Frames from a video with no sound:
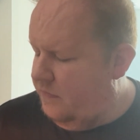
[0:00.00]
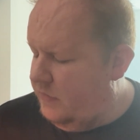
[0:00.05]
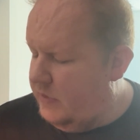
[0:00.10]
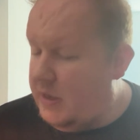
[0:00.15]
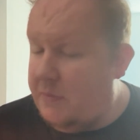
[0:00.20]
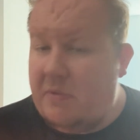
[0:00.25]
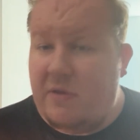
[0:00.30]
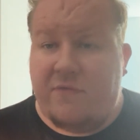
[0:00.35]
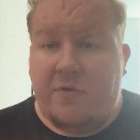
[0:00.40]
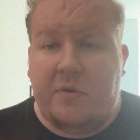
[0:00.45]

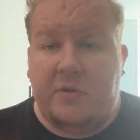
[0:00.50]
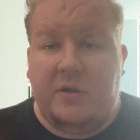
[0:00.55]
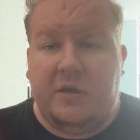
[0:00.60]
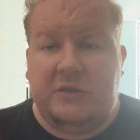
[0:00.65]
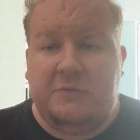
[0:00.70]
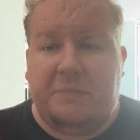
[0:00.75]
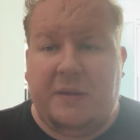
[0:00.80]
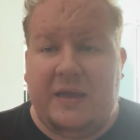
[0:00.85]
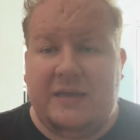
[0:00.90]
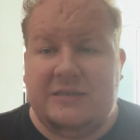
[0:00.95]
gave me a very
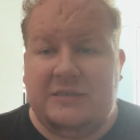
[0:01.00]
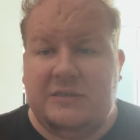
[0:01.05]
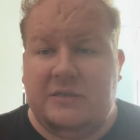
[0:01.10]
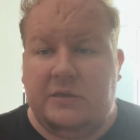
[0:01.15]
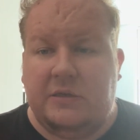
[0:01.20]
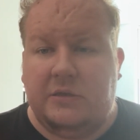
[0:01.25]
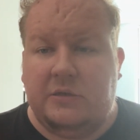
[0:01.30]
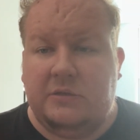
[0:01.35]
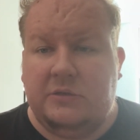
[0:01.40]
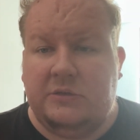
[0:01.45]
nice
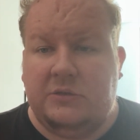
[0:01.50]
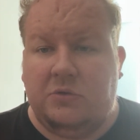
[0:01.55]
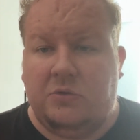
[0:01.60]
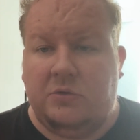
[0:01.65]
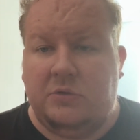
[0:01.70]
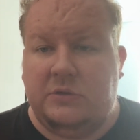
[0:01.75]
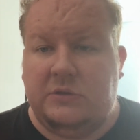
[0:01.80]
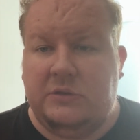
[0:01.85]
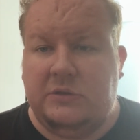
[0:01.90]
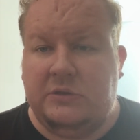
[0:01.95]
pasta
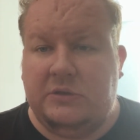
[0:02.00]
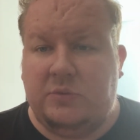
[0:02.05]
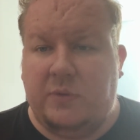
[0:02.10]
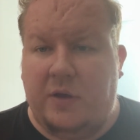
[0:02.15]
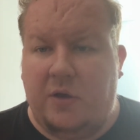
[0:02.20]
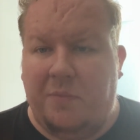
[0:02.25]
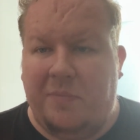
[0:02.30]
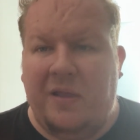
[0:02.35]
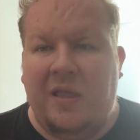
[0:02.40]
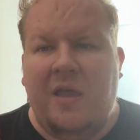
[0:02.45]
sauce as
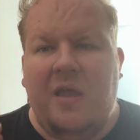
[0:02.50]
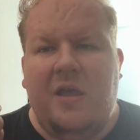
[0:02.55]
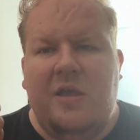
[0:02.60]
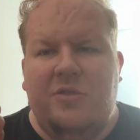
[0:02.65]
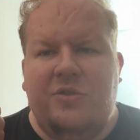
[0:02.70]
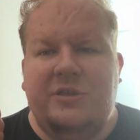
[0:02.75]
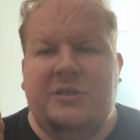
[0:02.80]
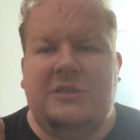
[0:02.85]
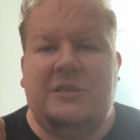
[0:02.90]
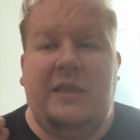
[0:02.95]
well. But
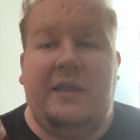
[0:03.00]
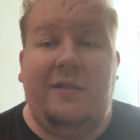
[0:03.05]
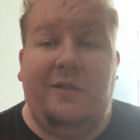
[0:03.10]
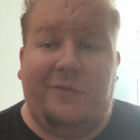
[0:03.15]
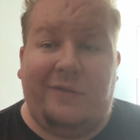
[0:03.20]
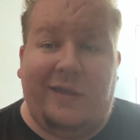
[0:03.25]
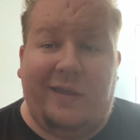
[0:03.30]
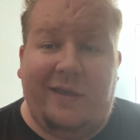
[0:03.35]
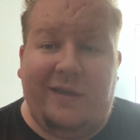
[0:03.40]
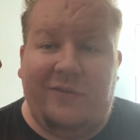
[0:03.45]
the seal
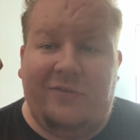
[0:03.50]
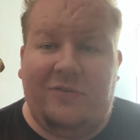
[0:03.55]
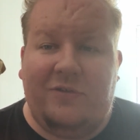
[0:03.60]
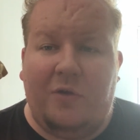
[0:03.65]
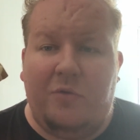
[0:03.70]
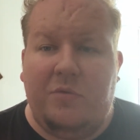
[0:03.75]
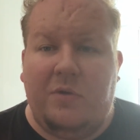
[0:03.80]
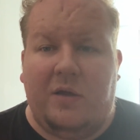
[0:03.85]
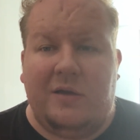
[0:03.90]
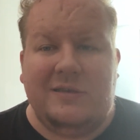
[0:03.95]
on it is
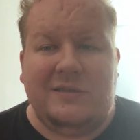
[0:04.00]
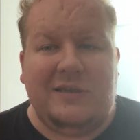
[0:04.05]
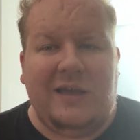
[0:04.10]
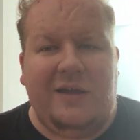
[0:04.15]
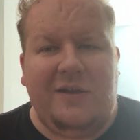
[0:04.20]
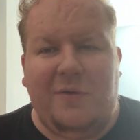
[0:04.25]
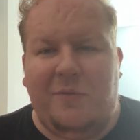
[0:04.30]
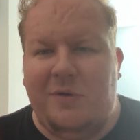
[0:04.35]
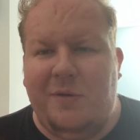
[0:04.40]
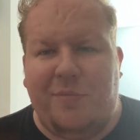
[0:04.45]
so nice,
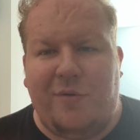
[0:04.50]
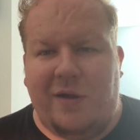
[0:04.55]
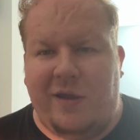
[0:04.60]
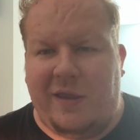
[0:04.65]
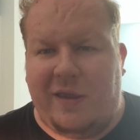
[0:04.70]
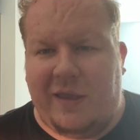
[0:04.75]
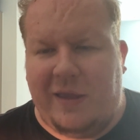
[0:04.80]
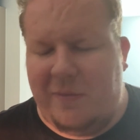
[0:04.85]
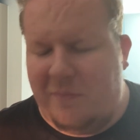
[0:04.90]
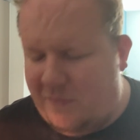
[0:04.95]
I don't want to
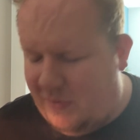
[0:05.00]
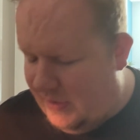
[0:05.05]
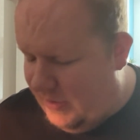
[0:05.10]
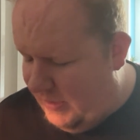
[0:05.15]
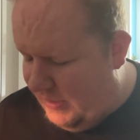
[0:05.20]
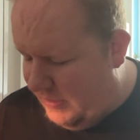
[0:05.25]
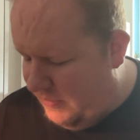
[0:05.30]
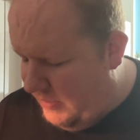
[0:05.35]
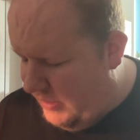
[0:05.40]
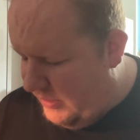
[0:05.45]
break it, but
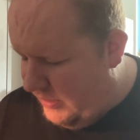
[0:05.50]
I